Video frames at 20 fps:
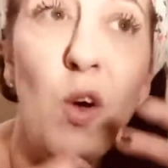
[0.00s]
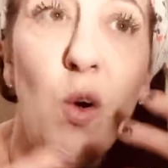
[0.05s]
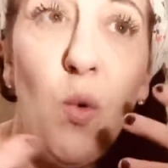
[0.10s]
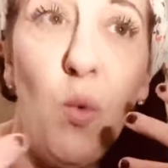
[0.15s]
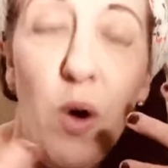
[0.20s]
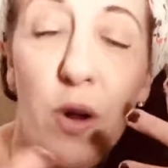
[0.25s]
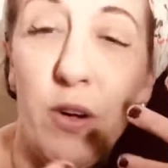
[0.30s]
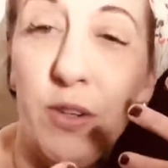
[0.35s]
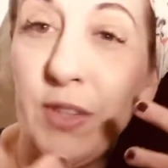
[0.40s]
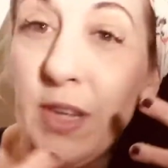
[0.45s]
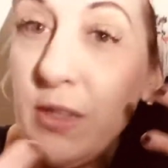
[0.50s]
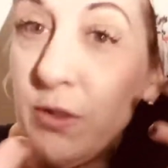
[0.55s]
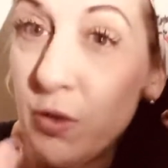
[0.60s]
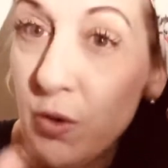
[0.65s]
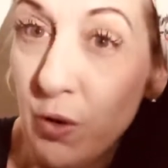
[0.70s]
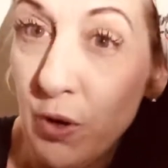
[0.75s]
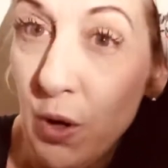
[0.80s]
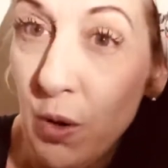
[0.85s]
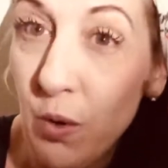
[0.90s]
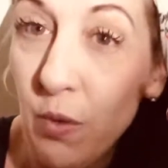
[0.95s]
Water signs are
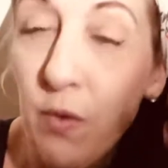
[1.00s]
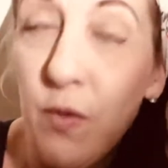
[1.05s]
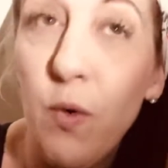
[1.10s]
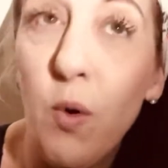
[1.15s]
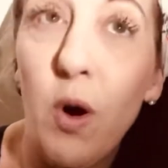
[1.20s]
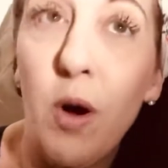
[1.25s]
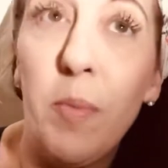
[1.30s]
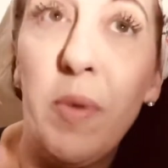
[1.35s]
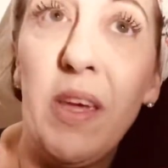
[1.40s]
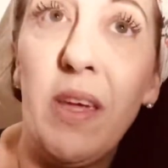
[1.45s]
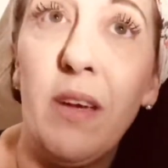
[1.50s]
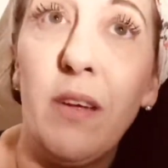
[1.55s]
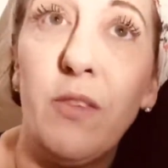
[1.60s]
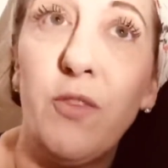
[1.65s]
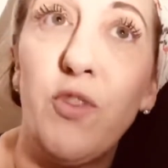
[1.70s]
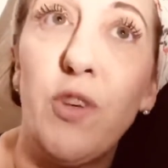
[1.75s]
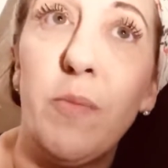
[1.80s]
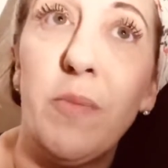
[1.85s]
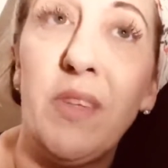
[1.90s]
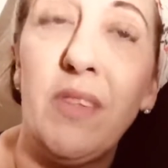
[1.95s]
known for being
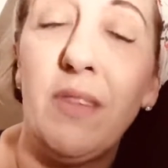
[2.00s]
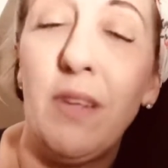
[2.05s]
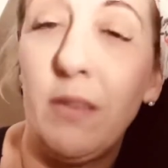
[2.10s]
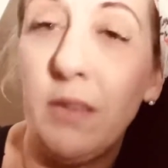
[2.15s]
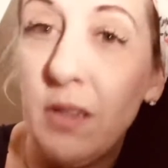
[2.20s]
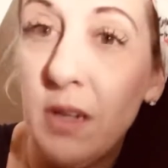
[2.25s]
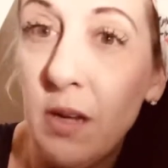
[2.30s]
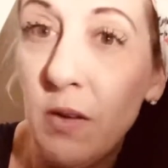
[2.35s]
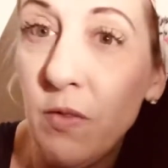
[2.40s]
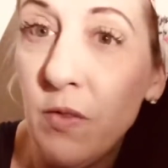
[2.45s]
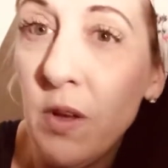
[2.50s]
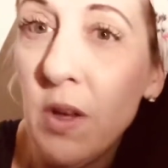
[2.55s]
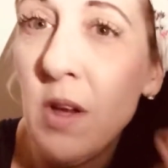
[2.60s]
extremely sensitive